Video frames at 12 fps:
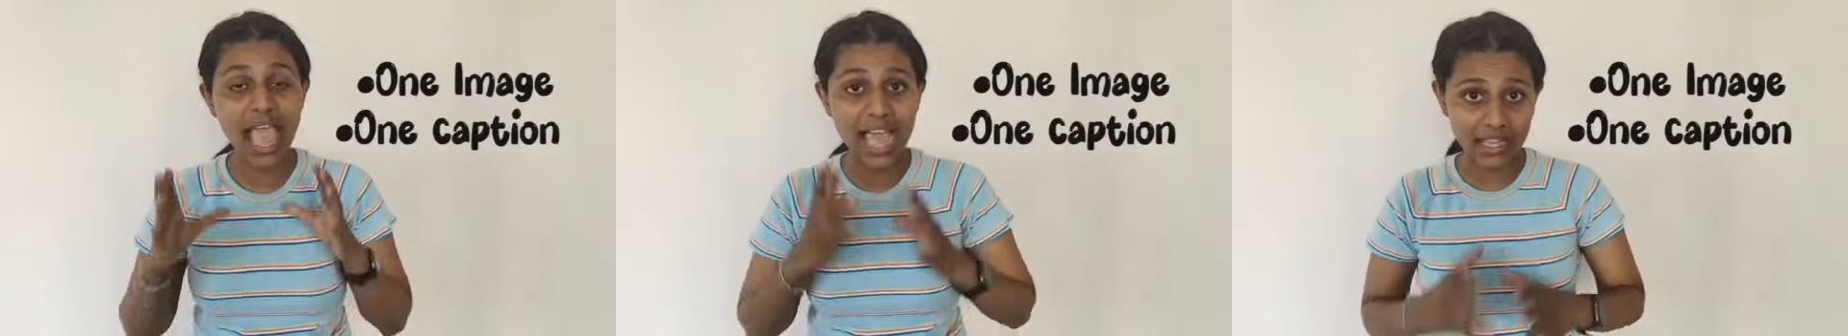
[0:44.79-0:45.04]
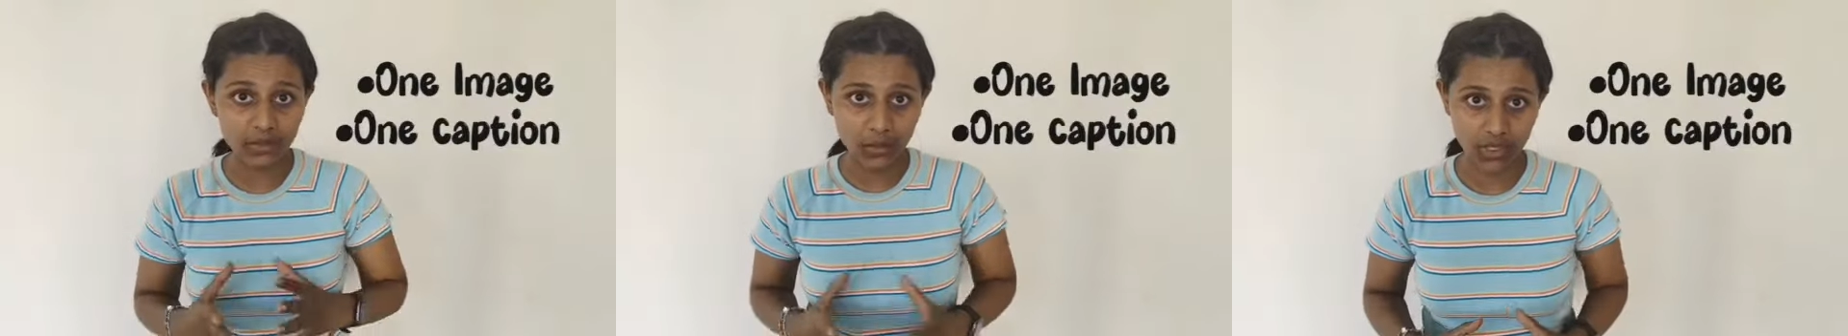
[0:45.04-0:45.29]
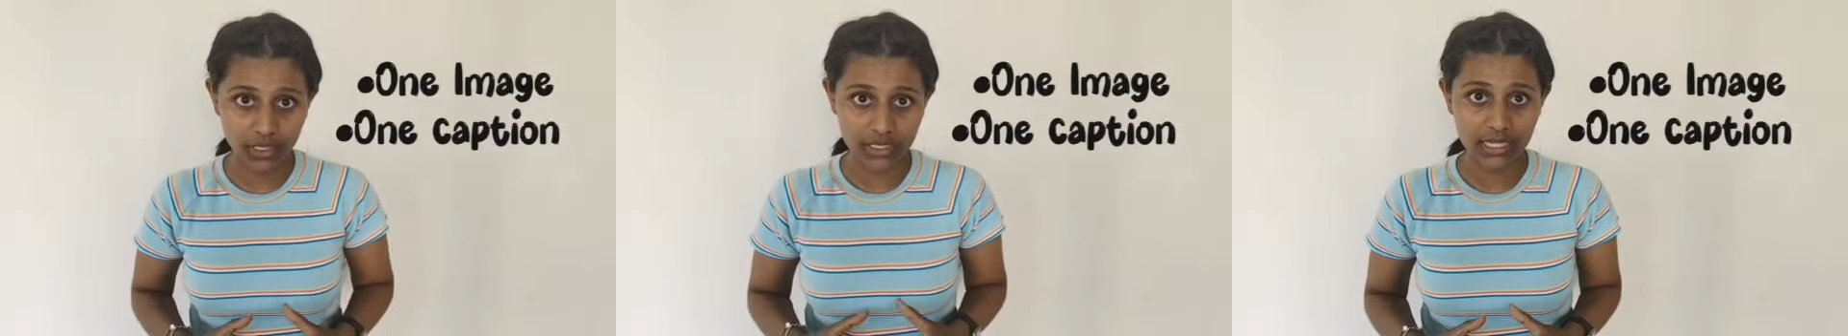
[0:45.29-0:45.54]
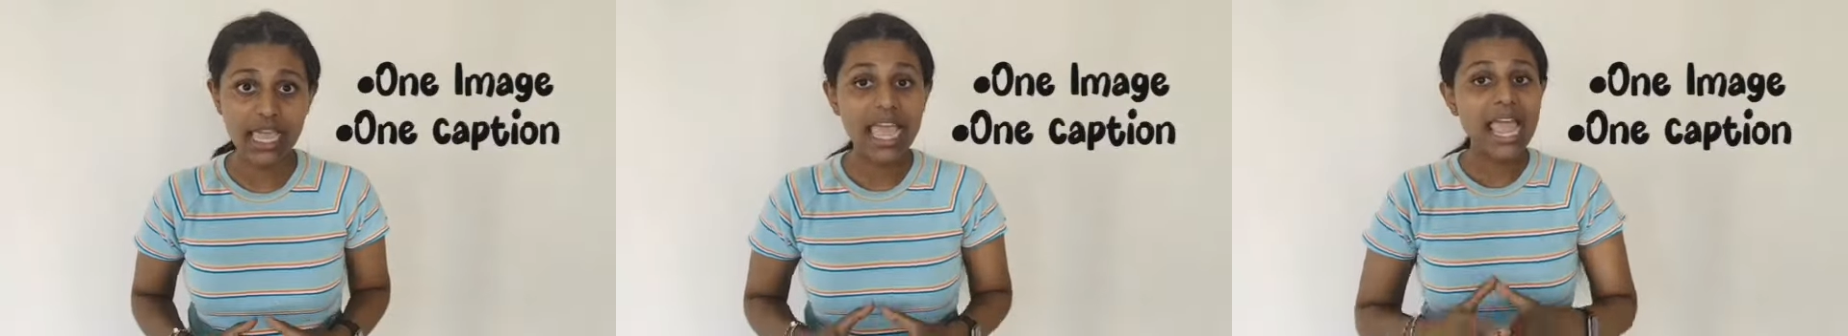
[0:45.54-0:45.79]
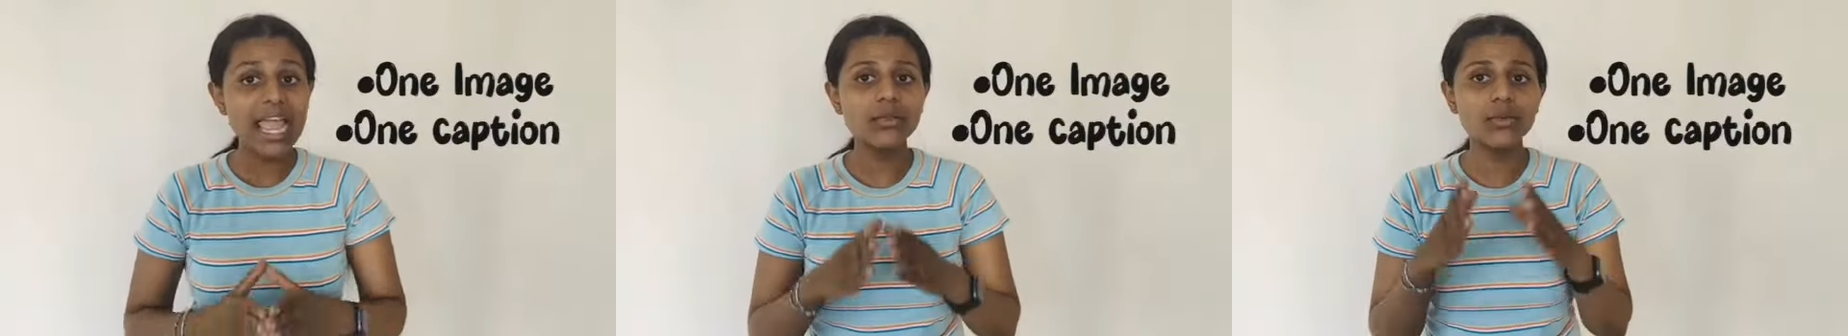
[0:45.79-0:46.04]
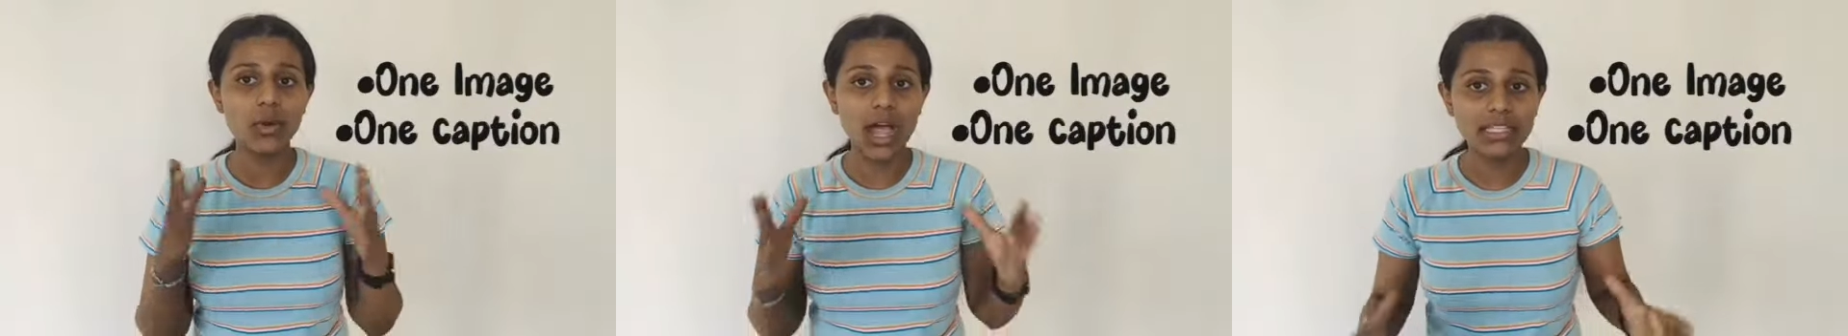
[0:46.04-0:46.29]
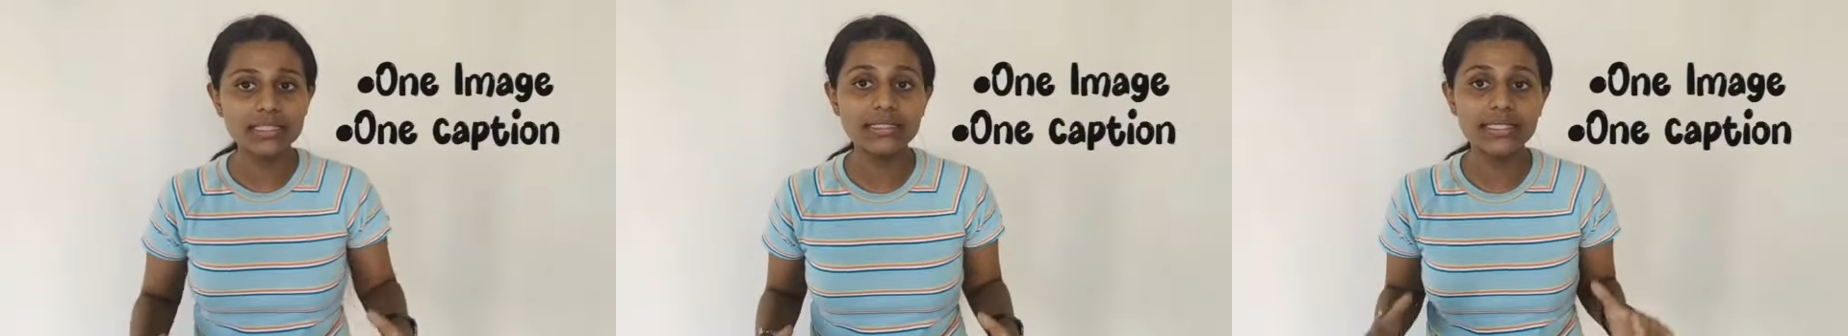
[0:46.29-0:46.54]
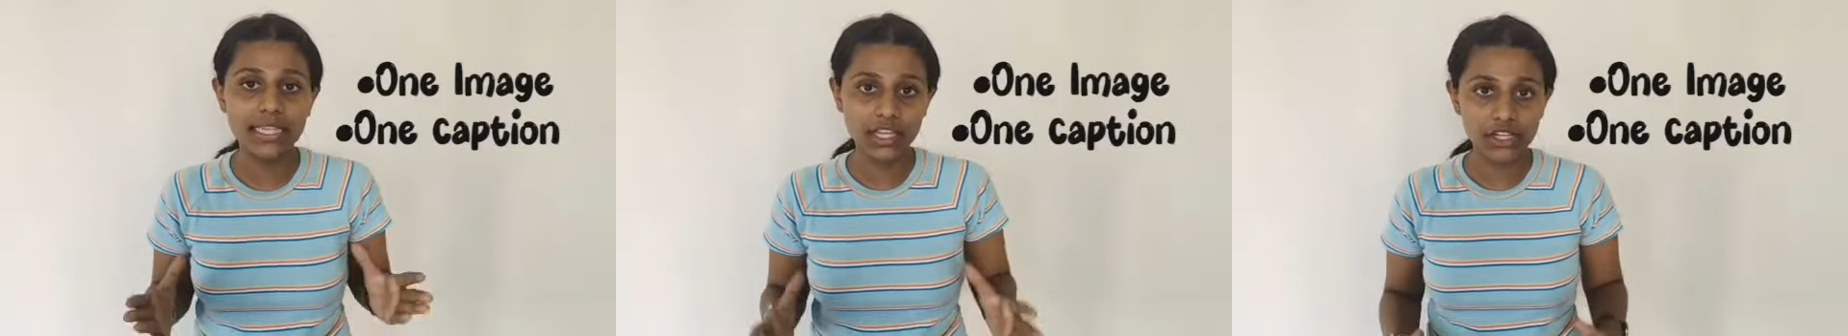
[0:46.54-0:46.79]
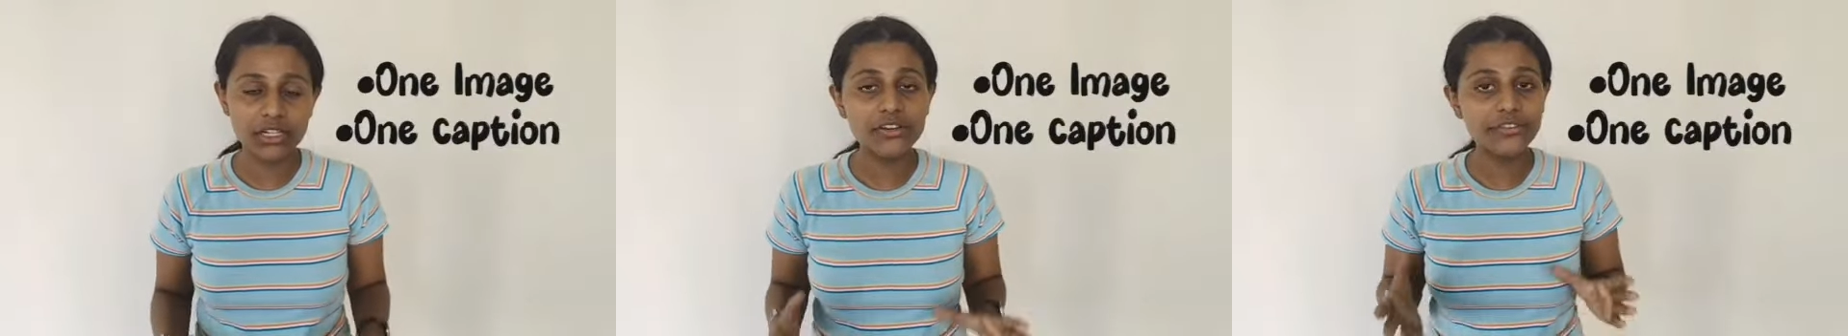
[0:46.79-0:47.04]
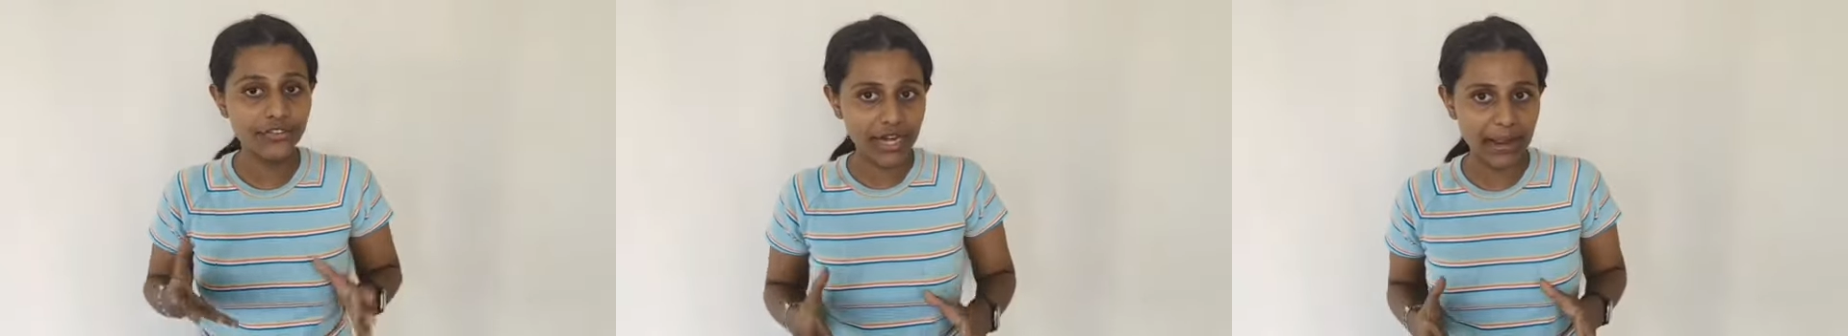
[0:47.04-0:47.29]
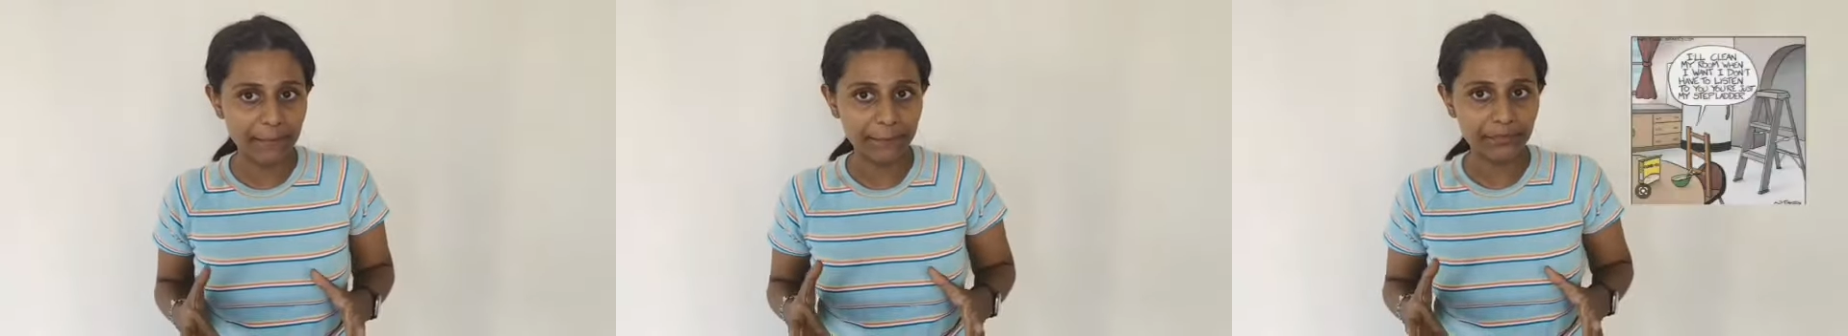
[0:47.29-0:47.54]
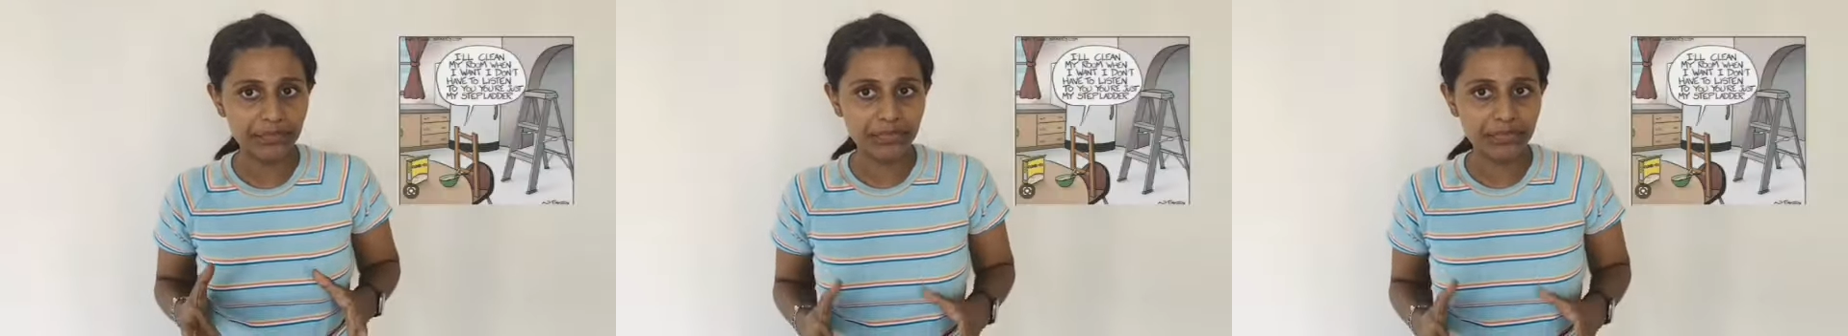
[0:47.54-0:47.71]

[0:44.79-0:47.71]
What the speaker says: and word in one singular frame.